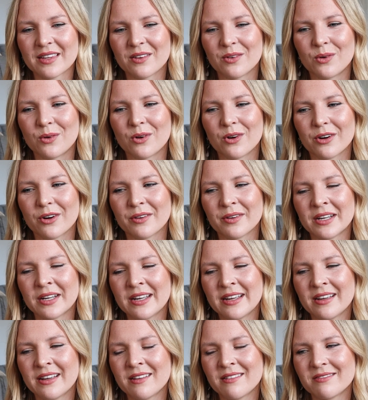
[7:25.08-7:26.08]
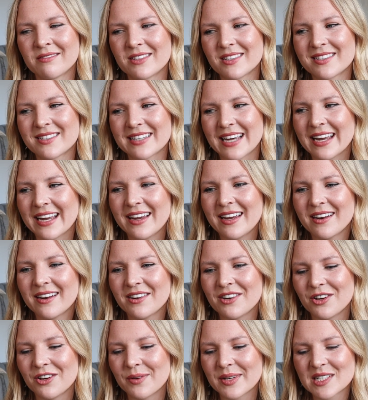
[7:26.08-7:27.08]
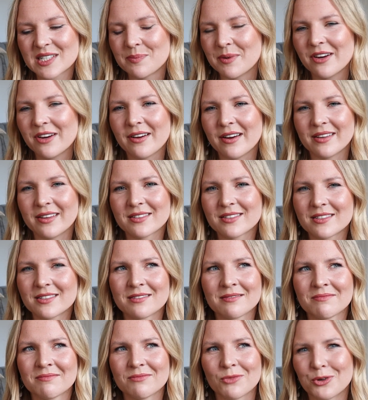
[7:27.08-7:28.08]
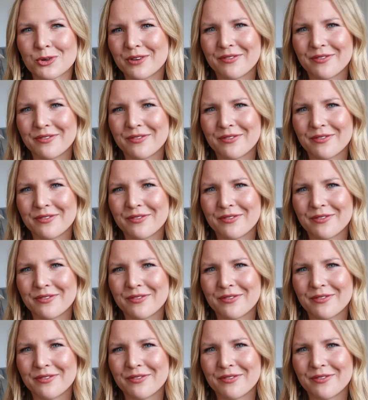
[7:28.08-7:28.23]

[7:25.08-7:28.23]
or just taking a new experience or